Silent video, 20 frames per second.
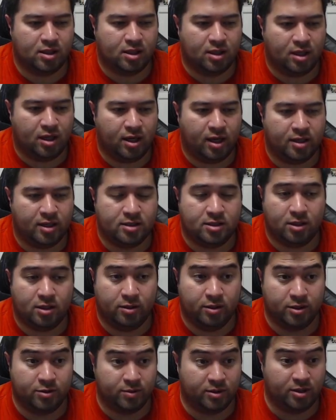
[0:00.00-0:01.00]
All right, so
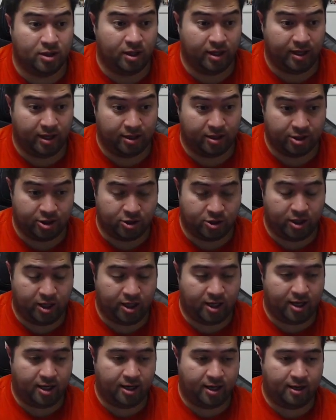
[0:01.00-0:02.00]
it's returning out a string
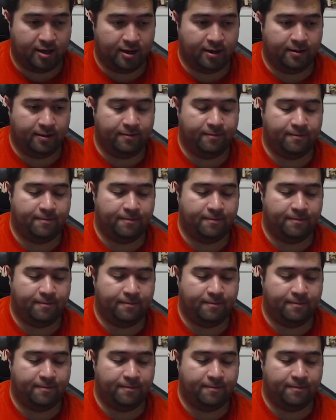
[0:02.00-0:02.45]
here.